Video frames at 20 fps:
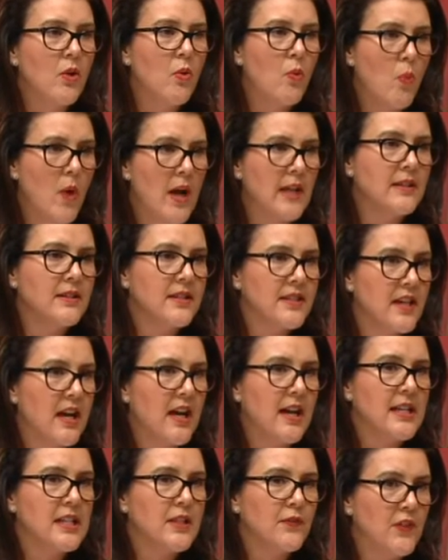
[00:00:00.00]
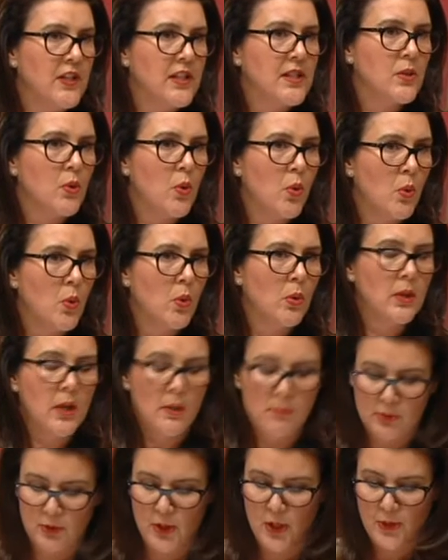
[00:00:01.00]
one-size-fits-all
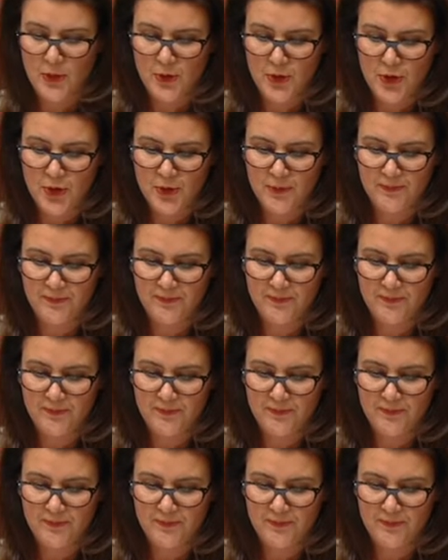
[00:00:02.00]
approach.